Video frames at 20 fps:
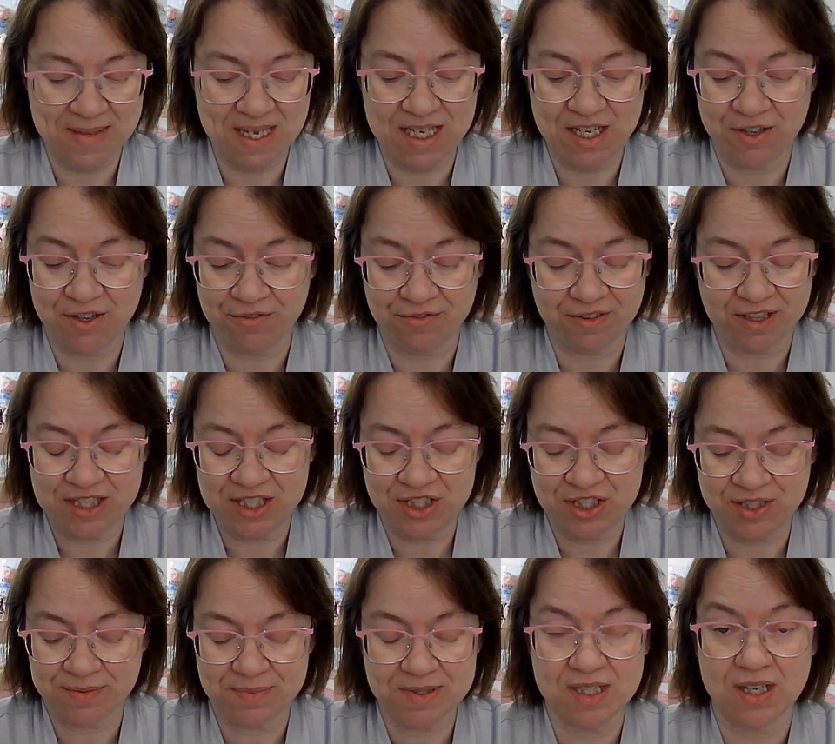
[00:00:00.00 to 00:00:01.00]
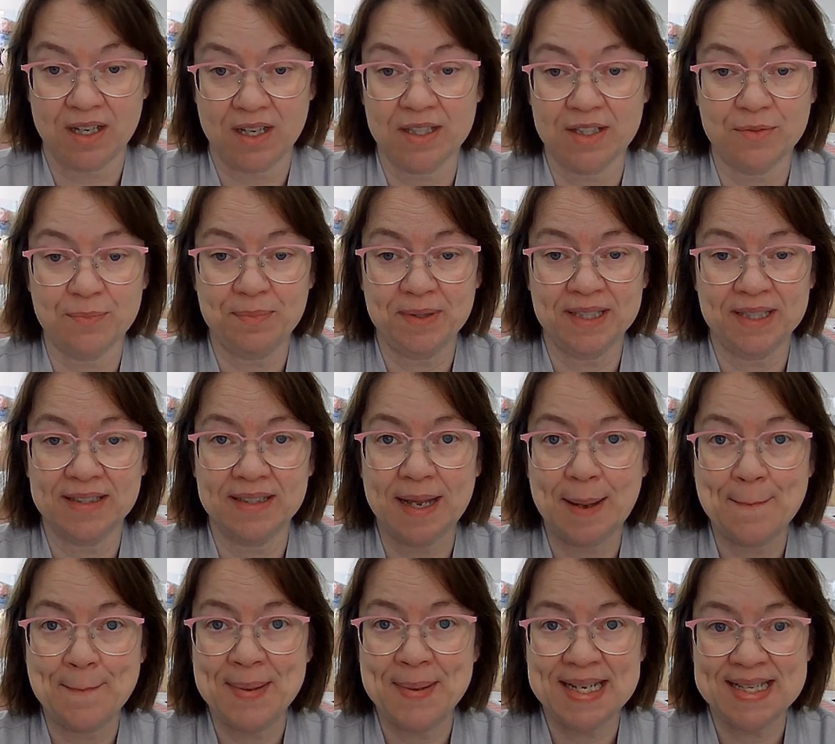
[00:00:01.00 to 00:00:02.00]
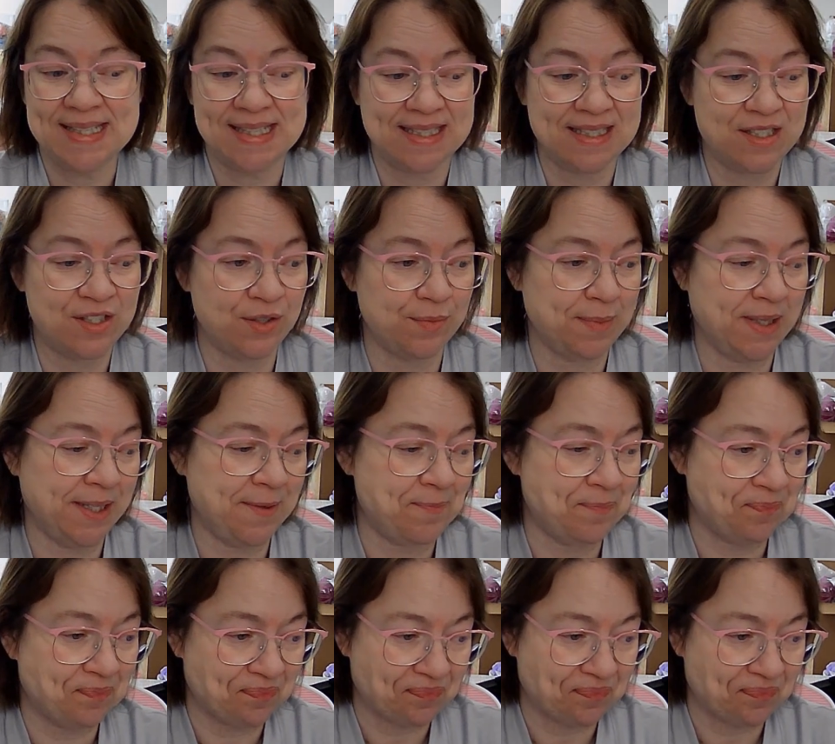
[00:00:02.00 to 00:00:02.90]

your friendship, Dawn. You've been amazing to me.